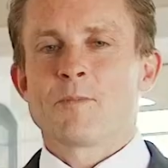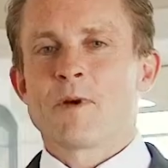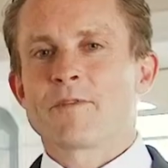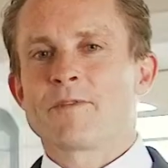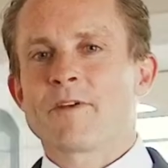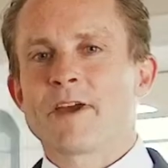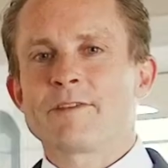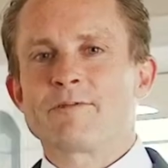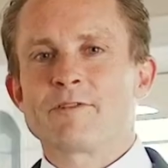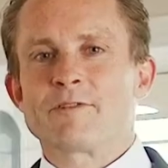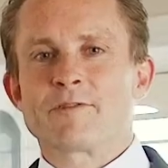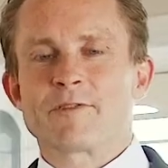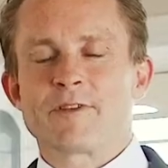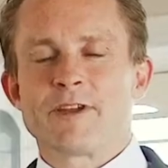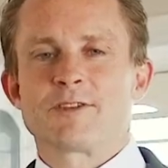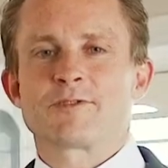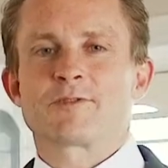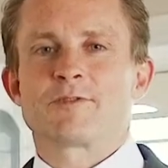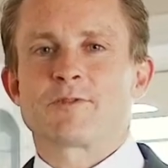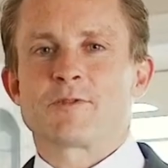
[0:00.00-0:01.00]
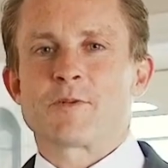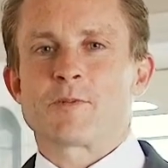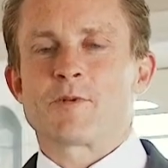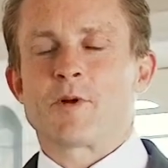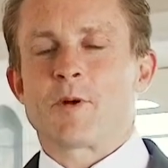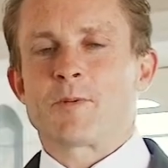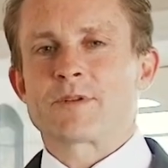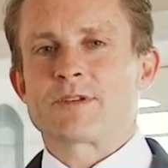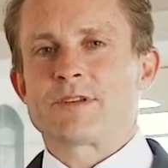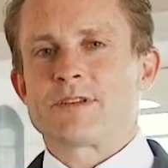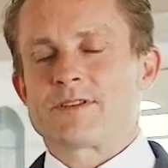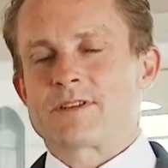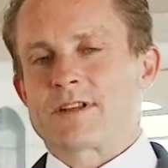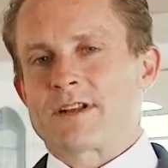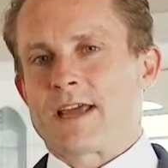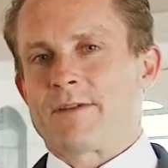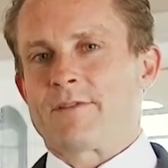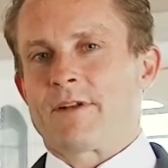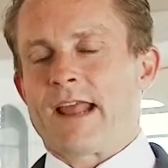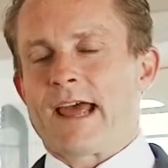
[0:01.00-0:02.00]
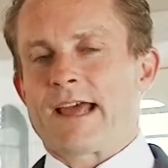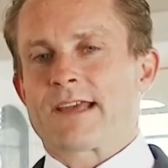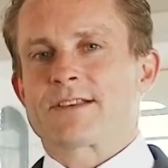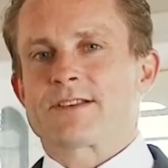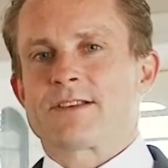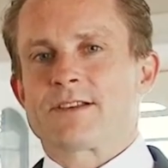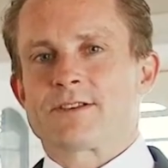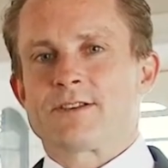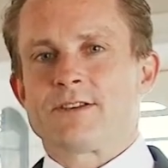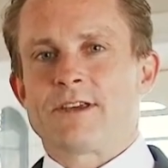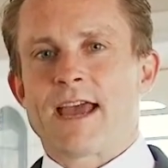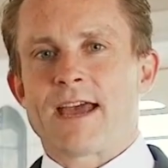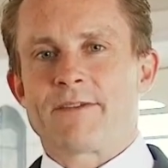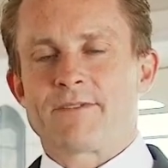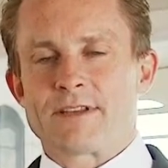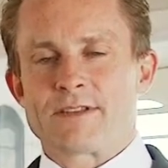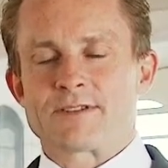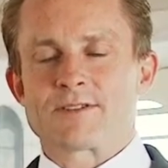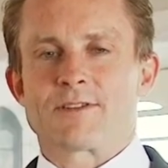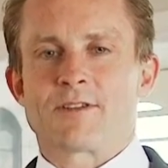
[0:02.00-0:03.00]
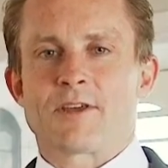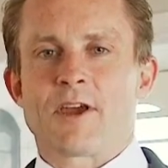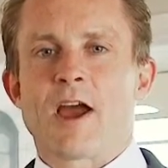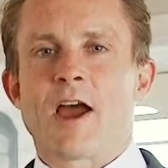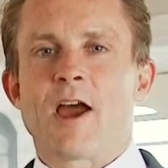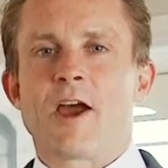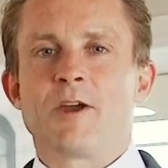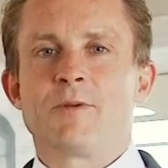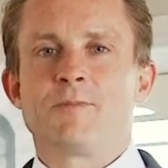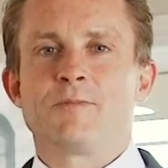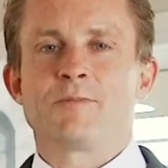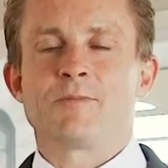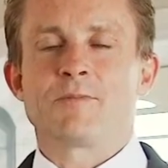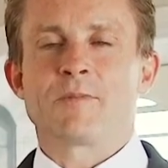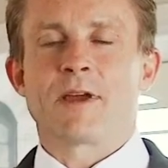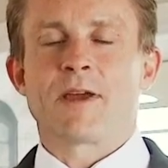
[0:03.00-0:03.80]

My favourite feature of the property is the level access you have into the home